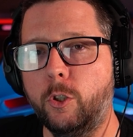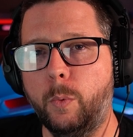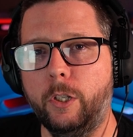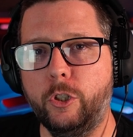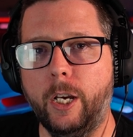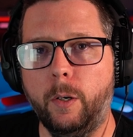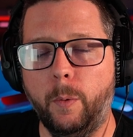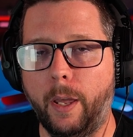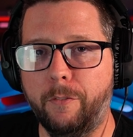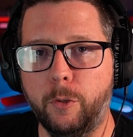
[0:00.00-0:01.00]
I just want to shout
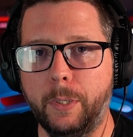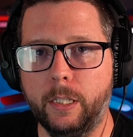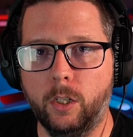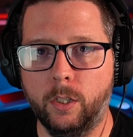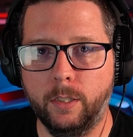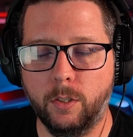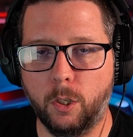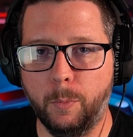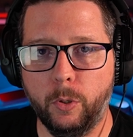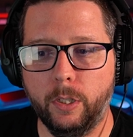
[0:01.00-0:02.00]
out everybody on this
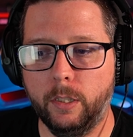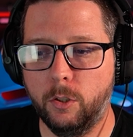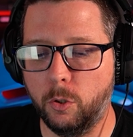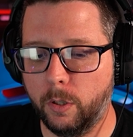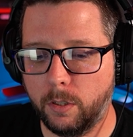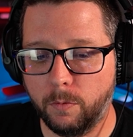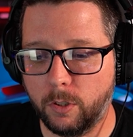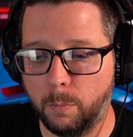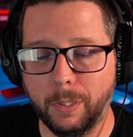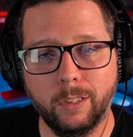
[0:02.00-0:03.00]
community list. You guys
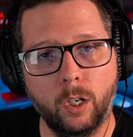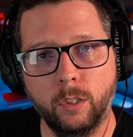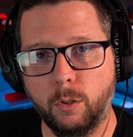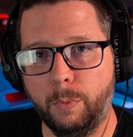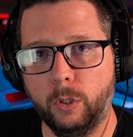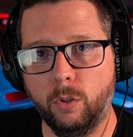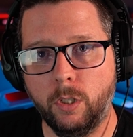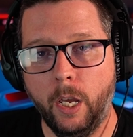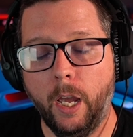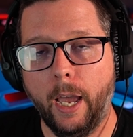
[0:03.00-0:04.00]
have sent me tons of
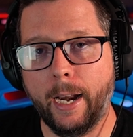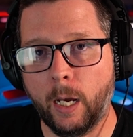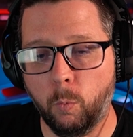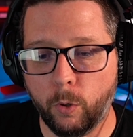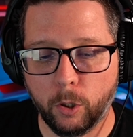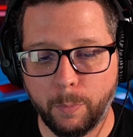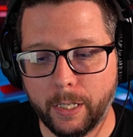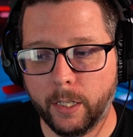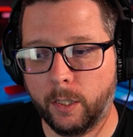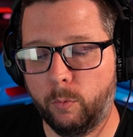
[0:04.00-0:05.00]
builds, and I will
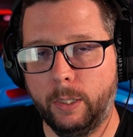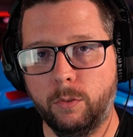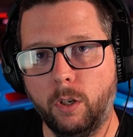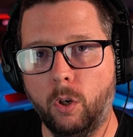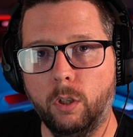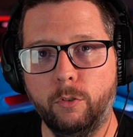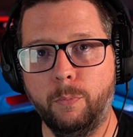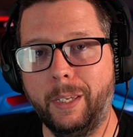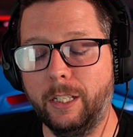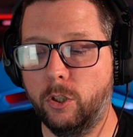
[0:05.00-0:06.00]
be getting around to all of
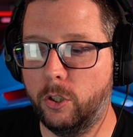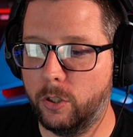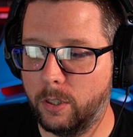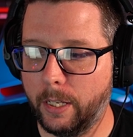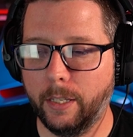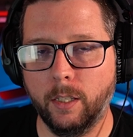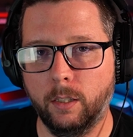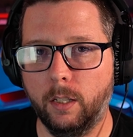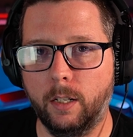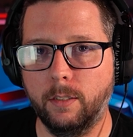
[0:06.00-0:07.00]
them. It's just
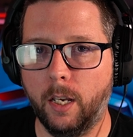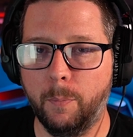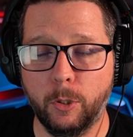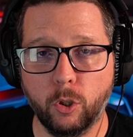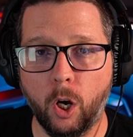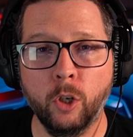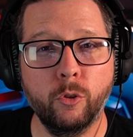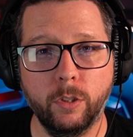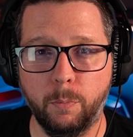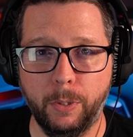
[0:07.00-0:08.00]
taking a lot of time. There's
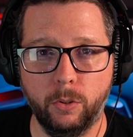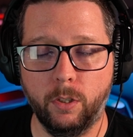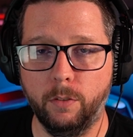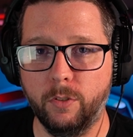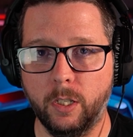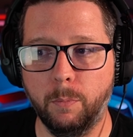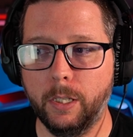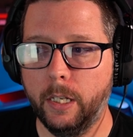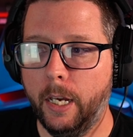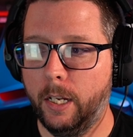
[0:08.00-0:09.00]
hundreds of builds that you've sent
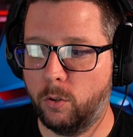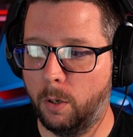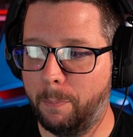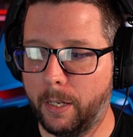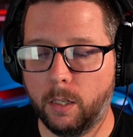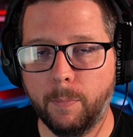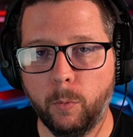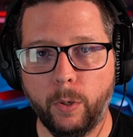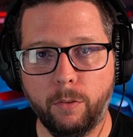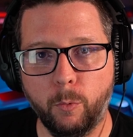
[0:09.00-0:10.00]
me, so I'm making
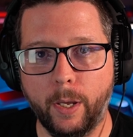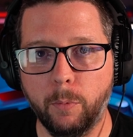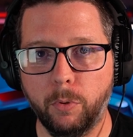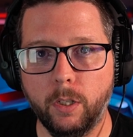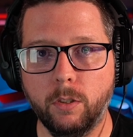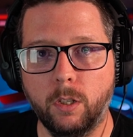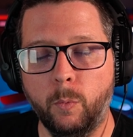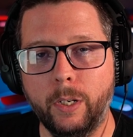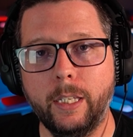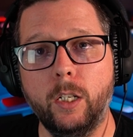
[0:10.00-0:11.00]
my way through A+.
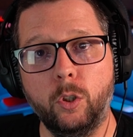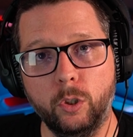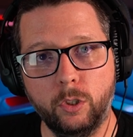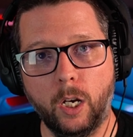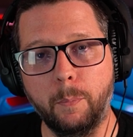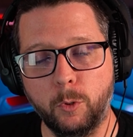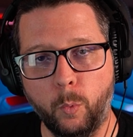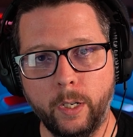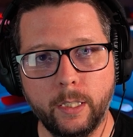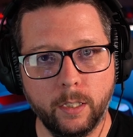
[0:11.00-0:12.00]
I want to get a good top
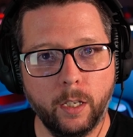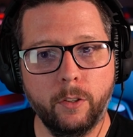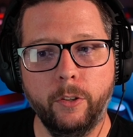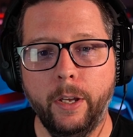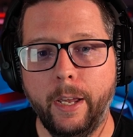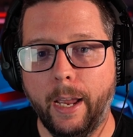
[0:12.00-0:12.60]
20 together,